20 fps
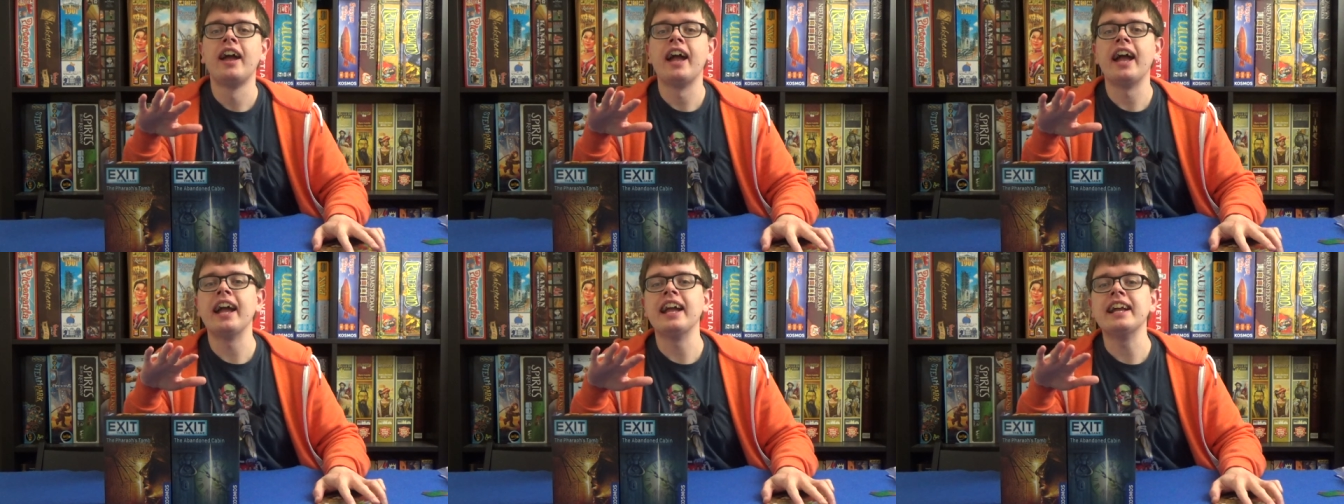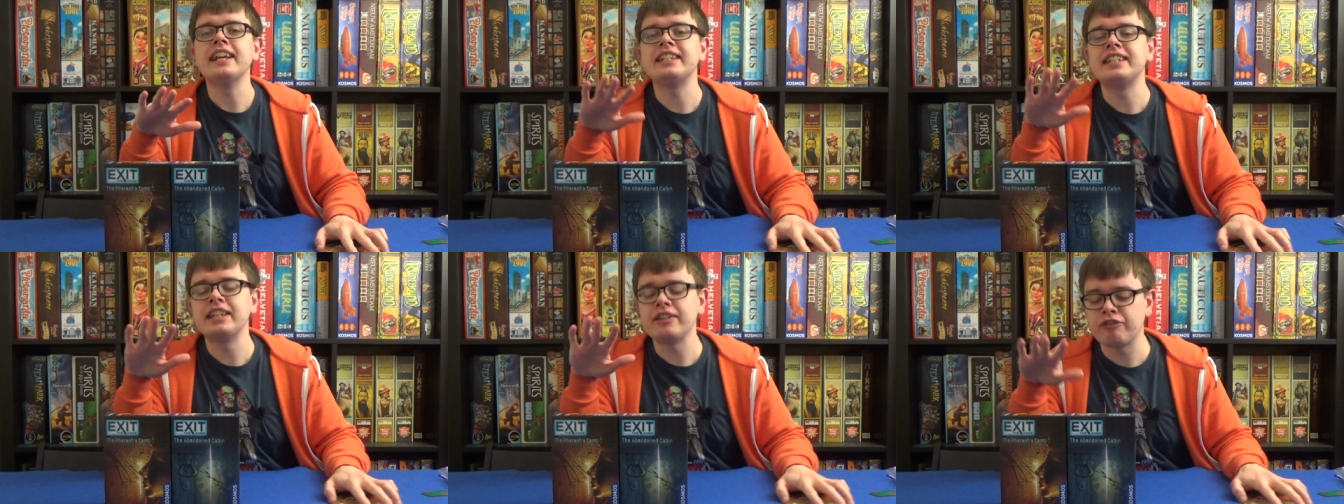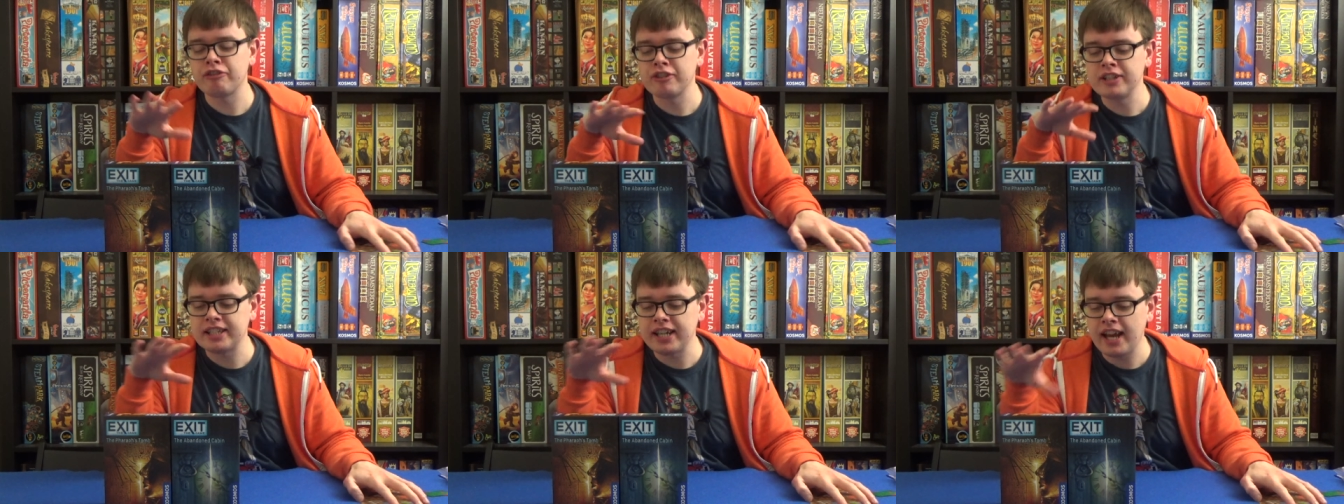a
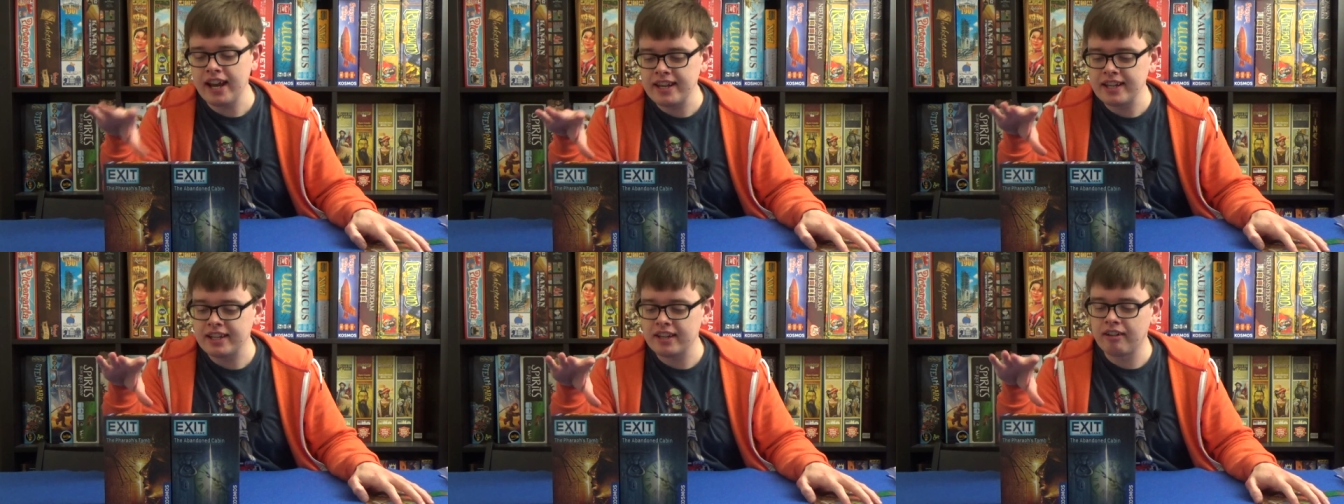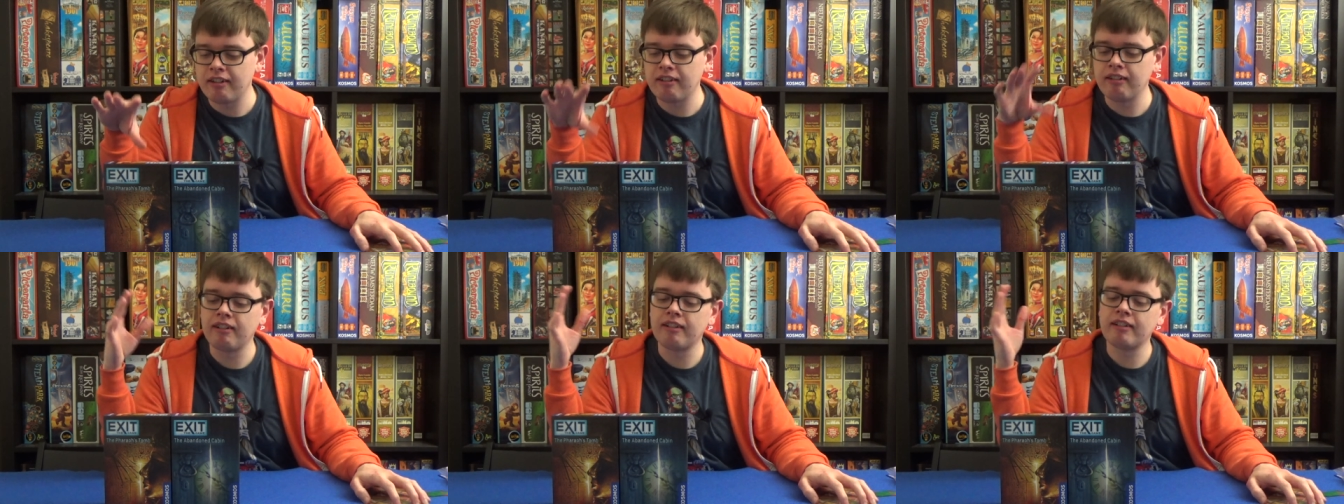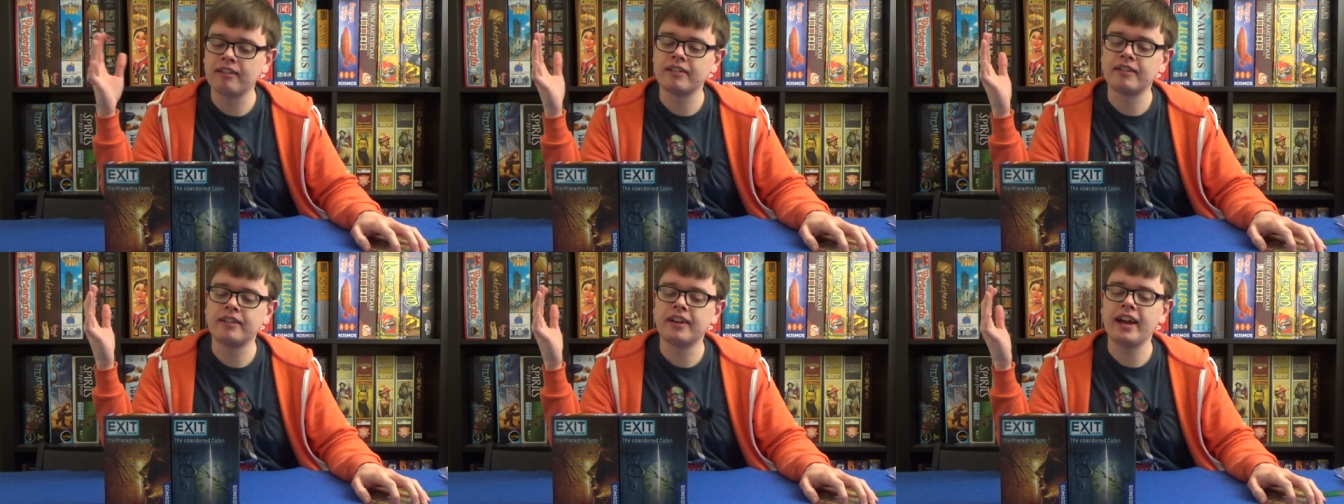different take
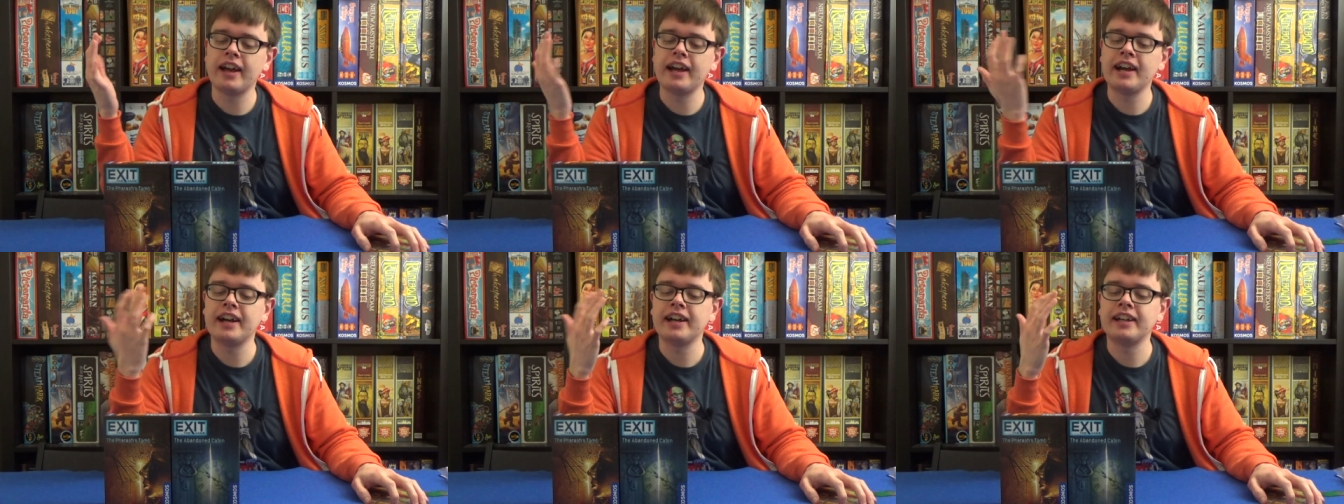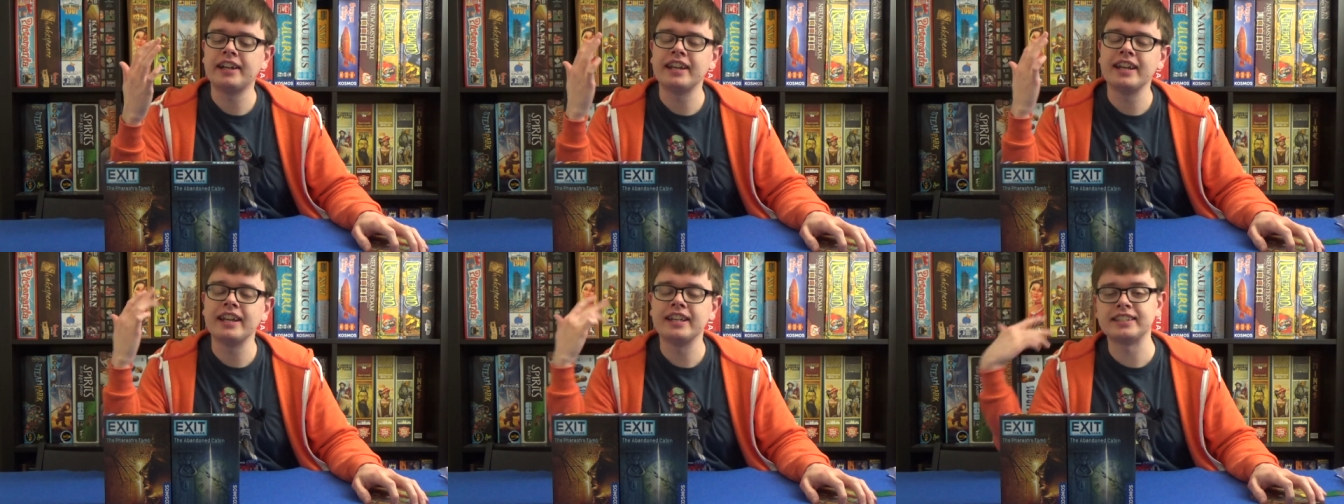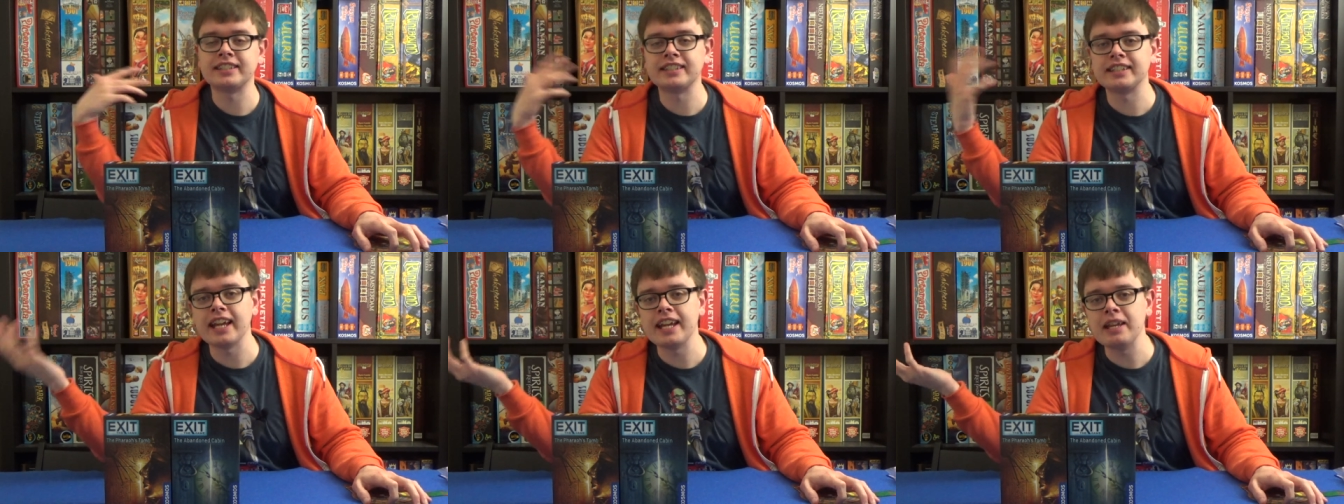on an
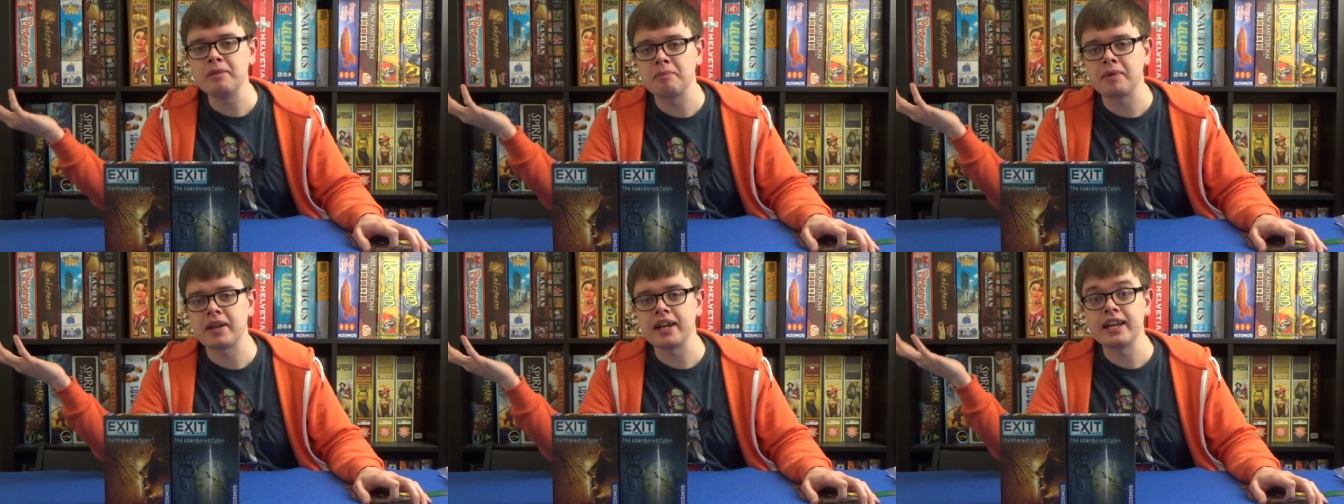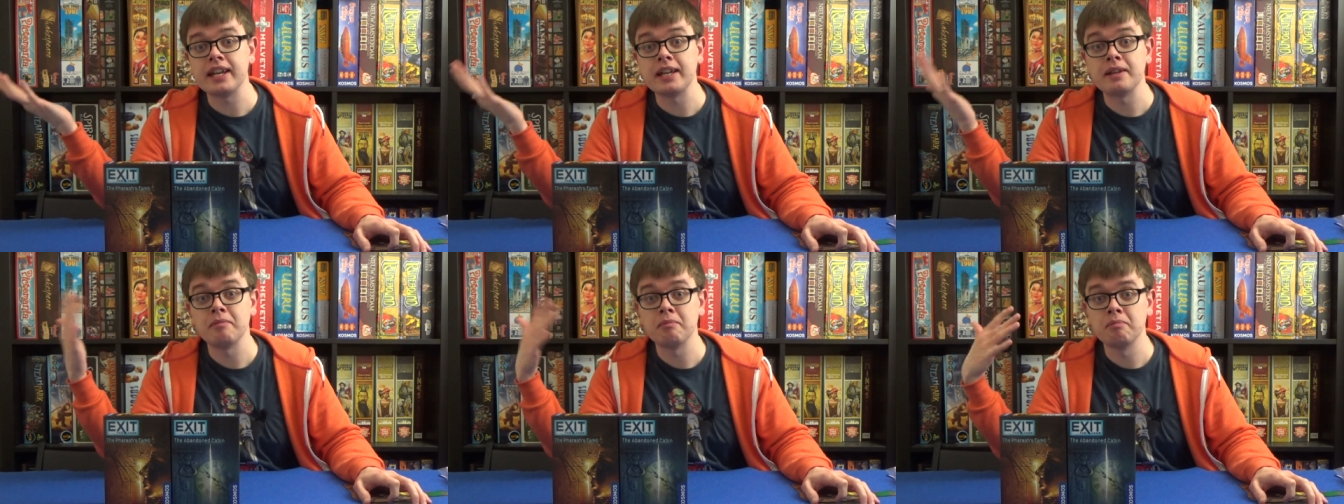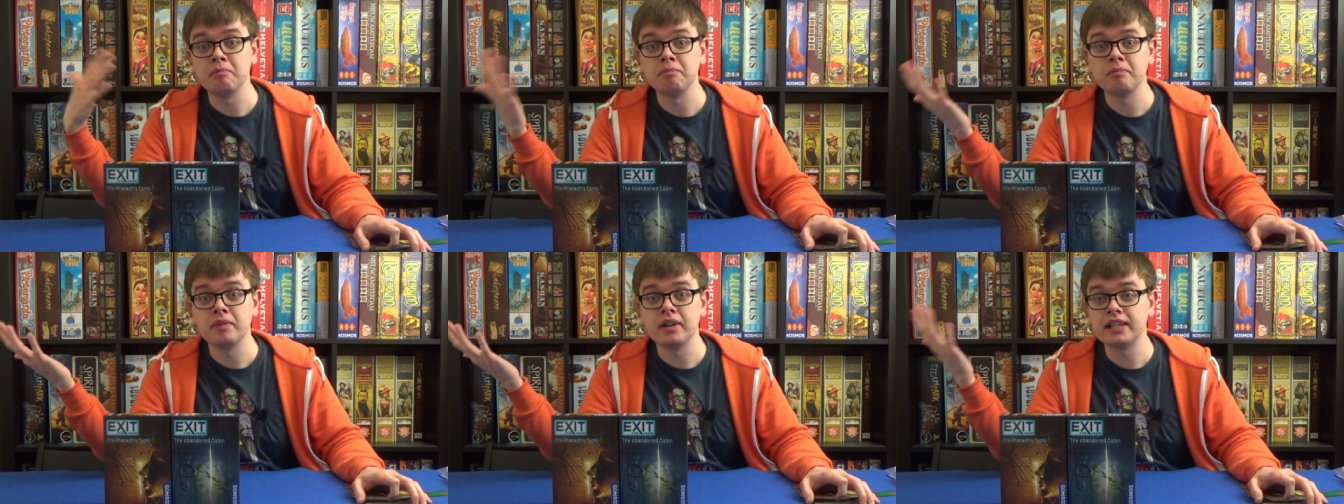escape
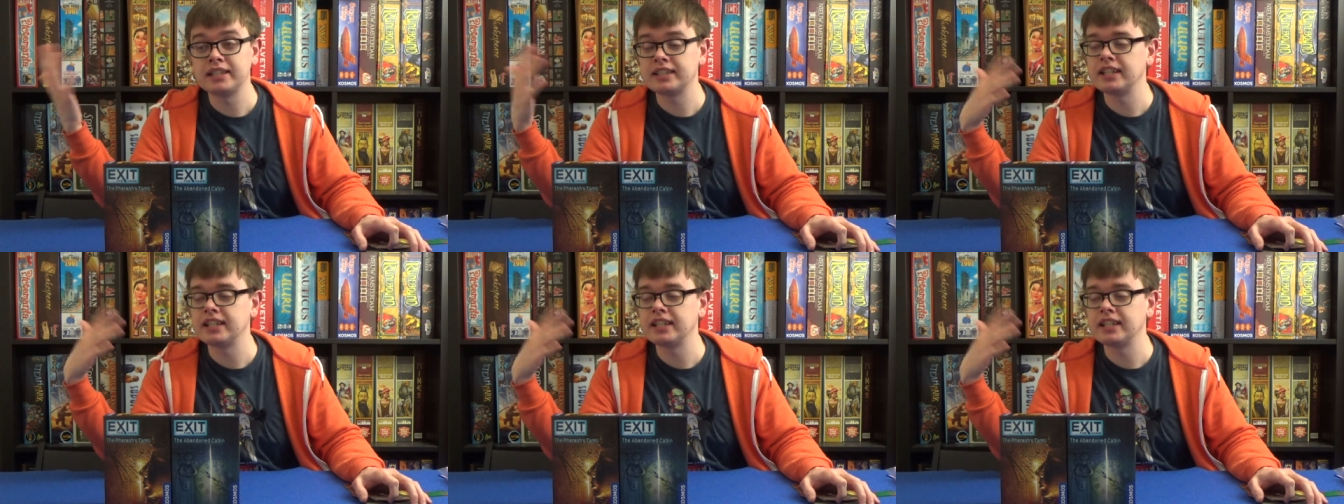game,